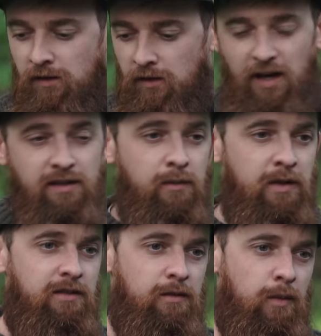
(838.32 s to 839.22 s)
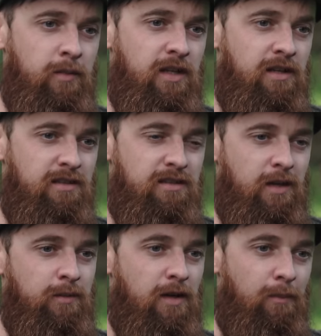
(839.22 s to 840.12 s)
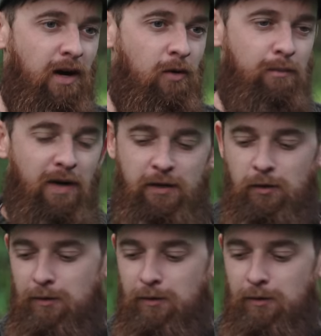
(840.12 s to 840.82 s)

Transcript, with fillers: So 80 meters per minute seems about bang